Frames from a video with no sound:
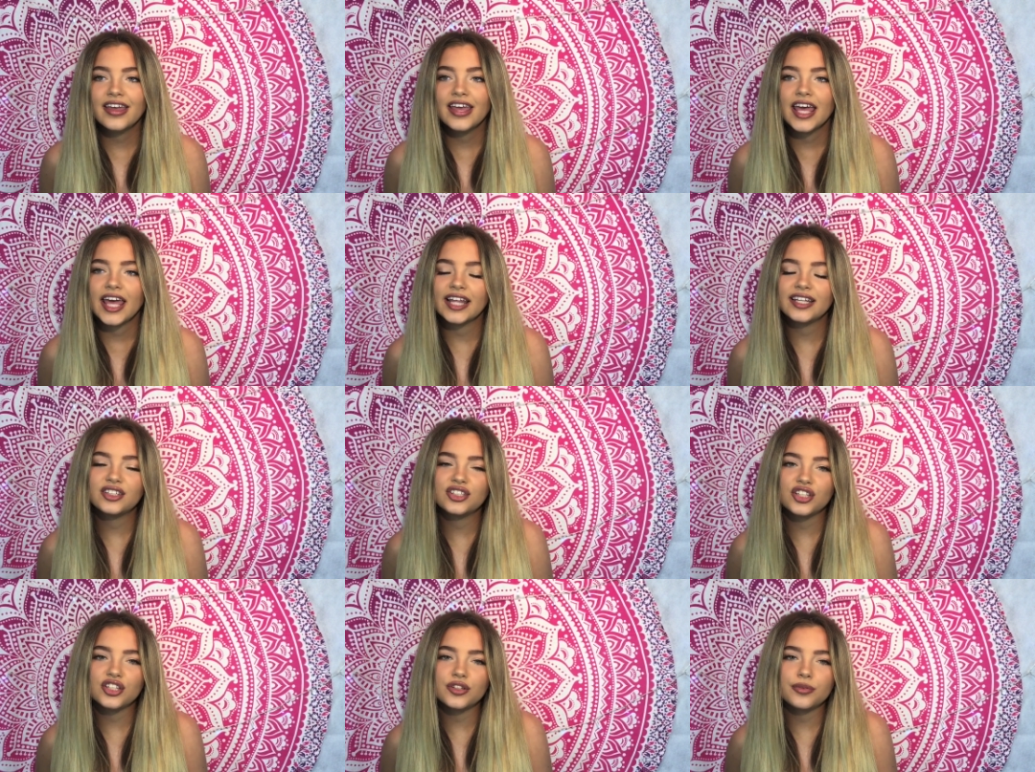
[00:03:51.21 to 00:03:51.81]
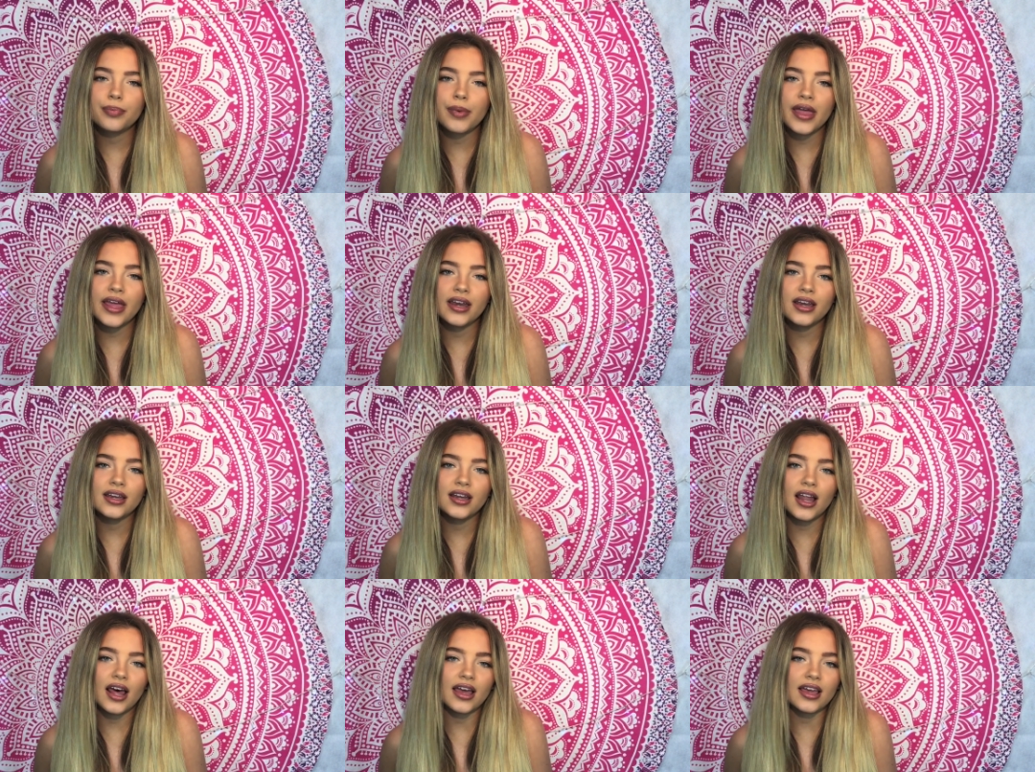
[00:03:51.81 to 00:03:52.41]
It's just
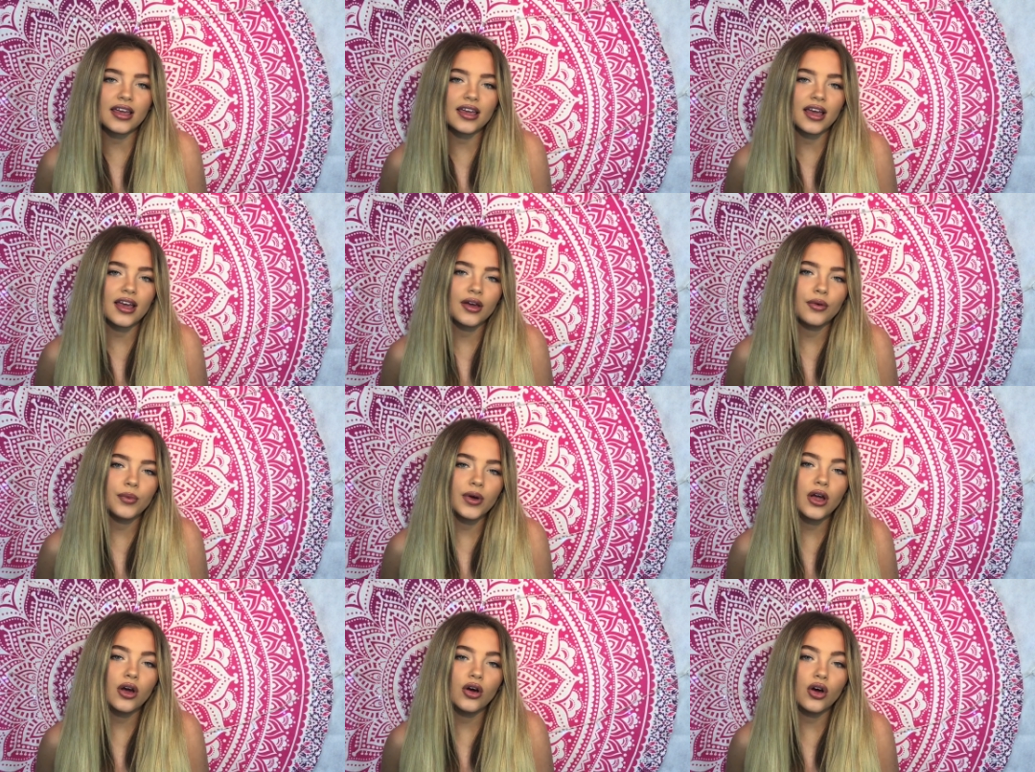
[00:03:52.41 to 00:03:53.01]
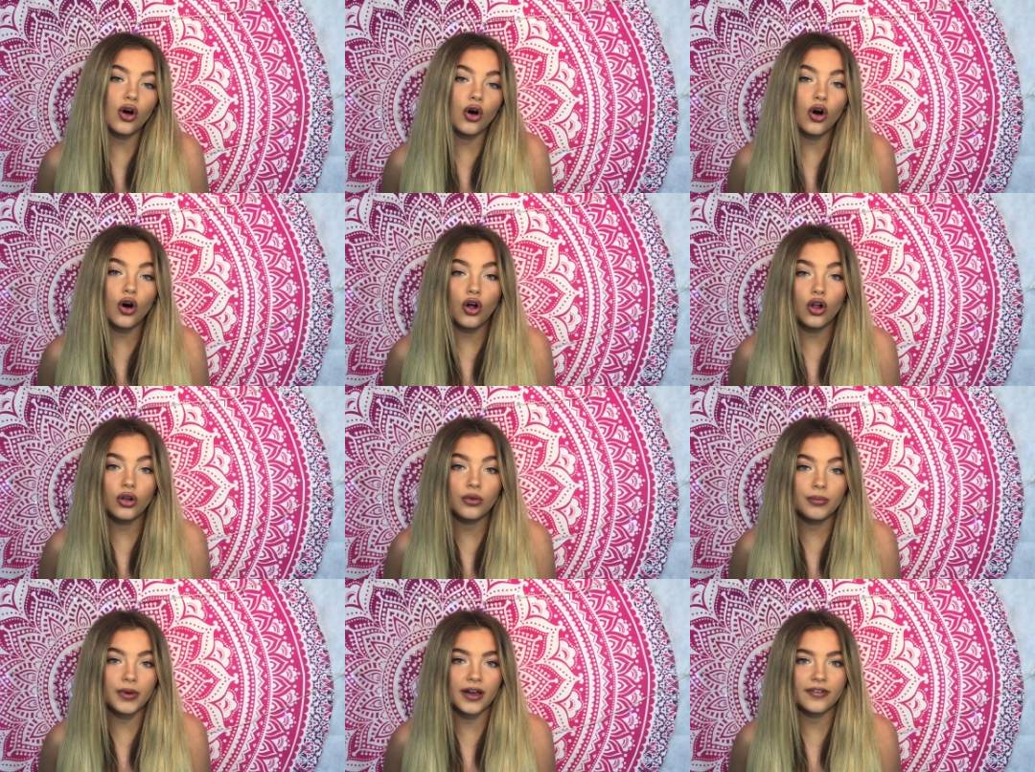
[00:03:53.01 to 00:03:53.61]
been like,
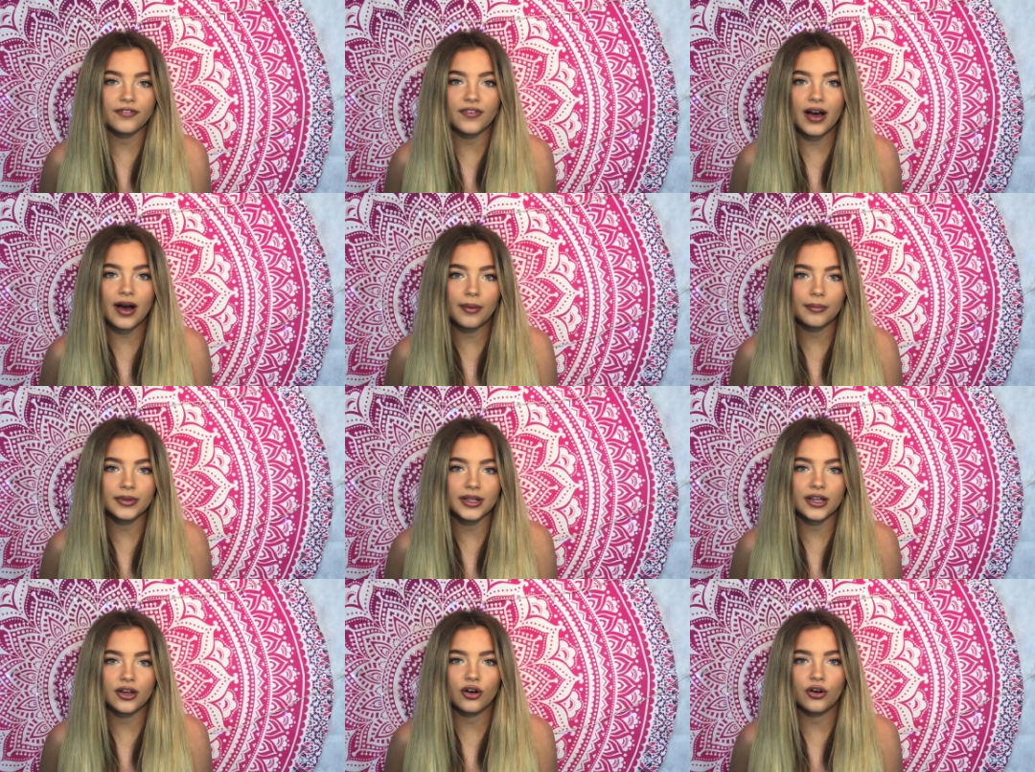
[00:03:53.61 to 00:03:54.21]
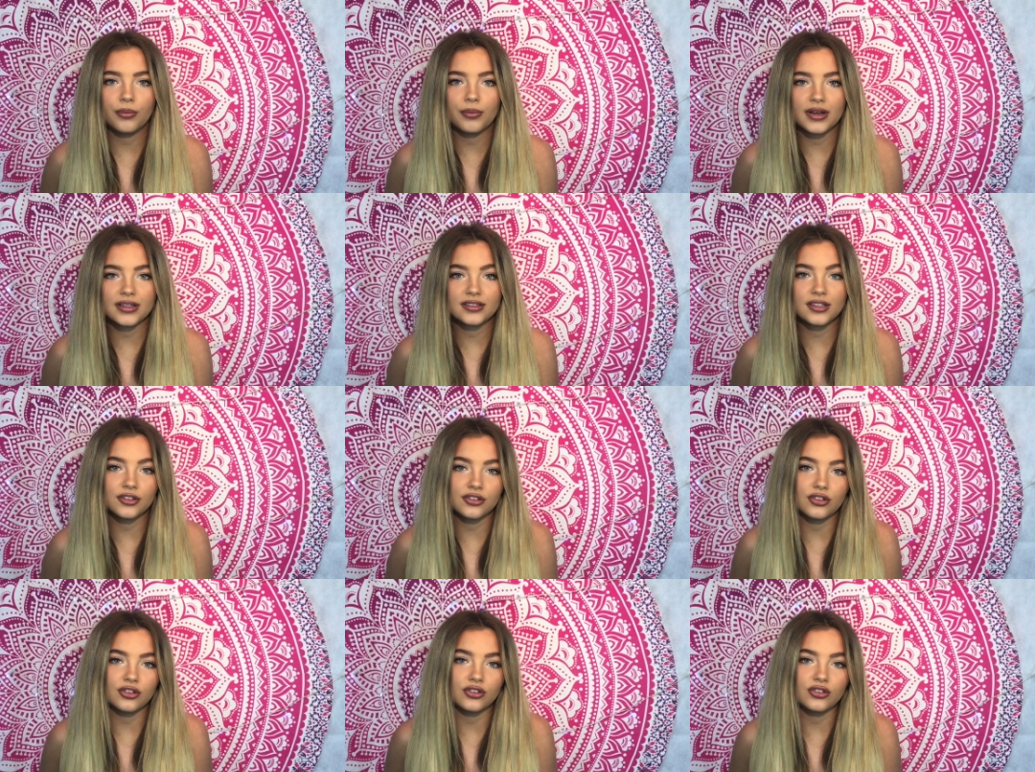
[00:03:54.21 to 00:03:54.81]
my family, all my
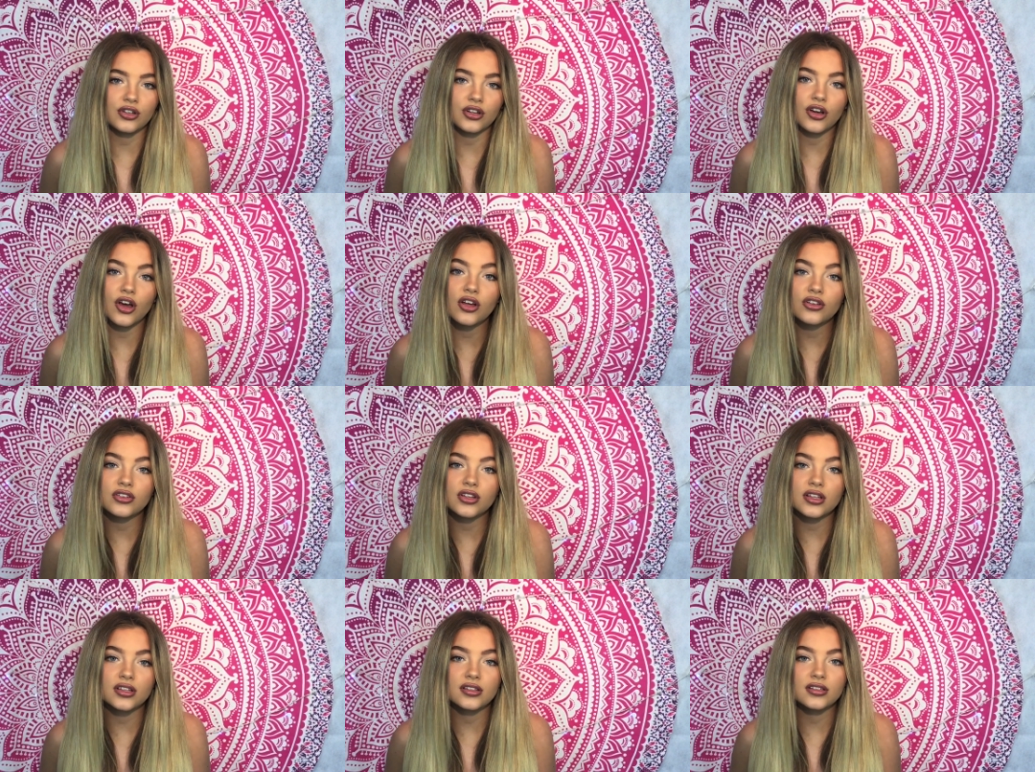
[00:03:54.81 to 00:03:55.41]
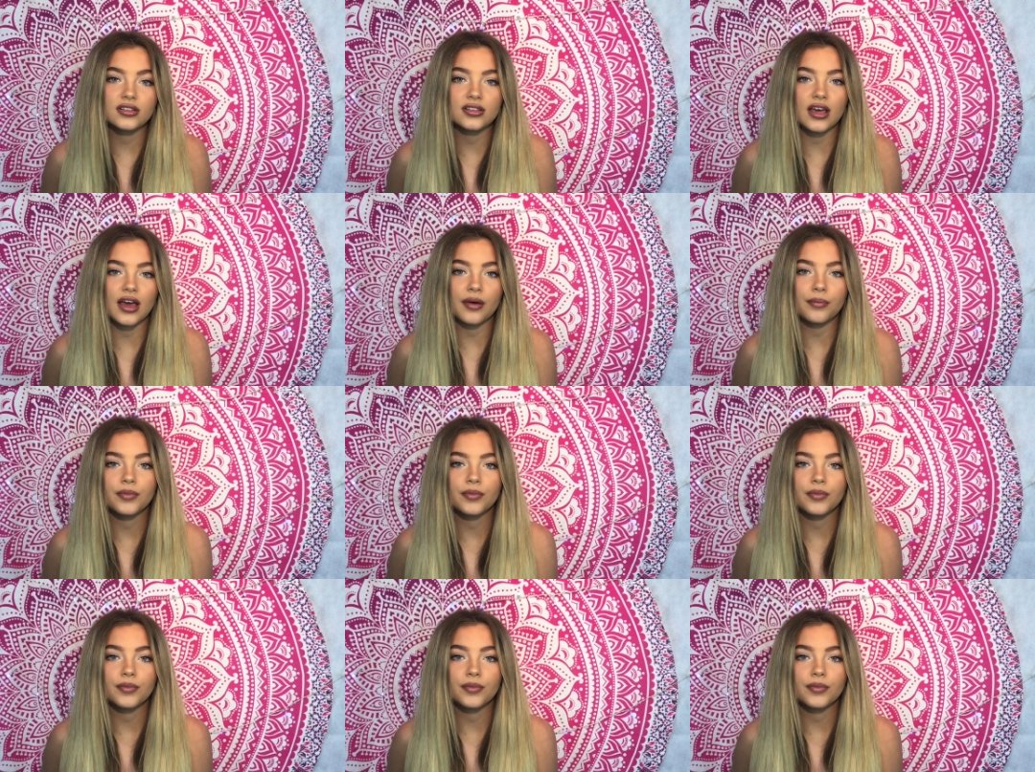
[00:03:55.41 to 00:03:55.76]
sisters and cousins,